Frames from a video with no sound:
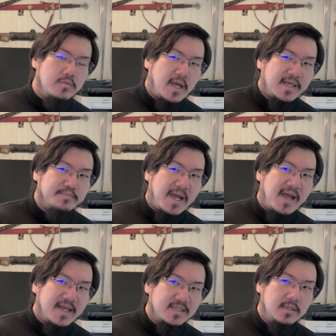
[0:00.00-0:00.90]
as by
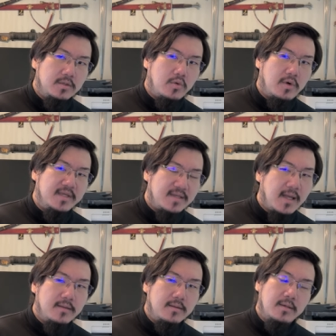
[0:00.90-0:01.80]
accident or
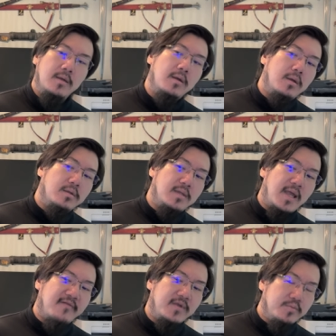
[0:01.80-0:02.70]
intent, they
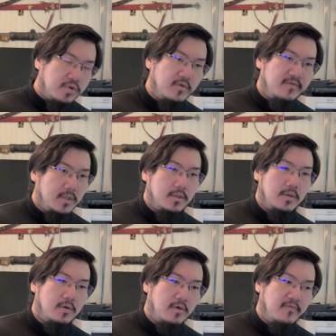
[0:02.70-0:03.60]
have improved
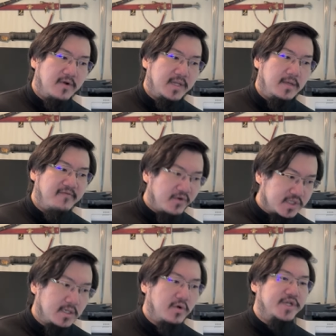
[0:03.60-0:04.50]
over the
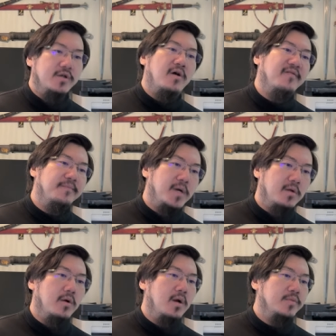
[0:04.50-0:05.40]
first generation of
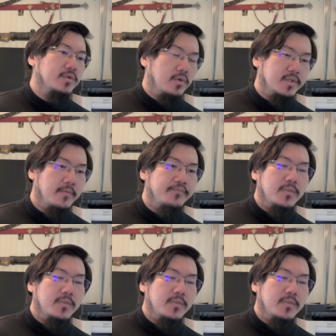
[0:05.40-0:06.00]
Balaur Arm swords.